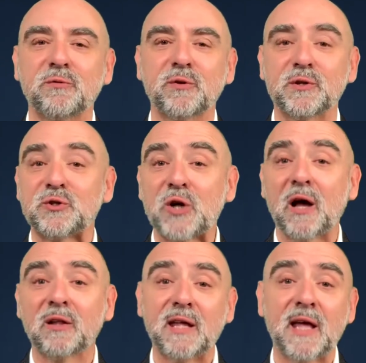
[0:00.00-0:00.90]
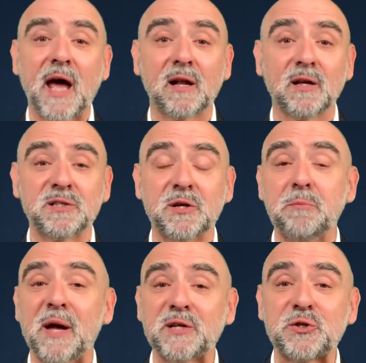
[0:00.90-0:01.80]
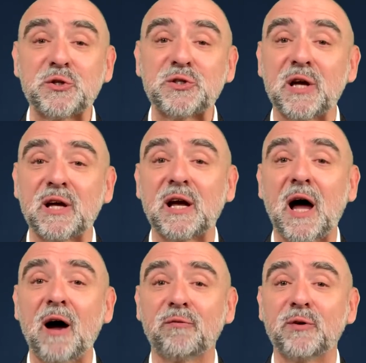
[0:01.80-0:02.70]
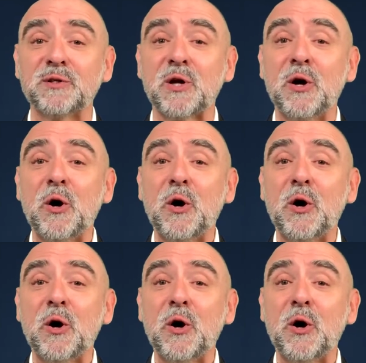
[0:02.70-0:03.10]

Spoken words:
for the Child and Adolescent Master Psych Conference,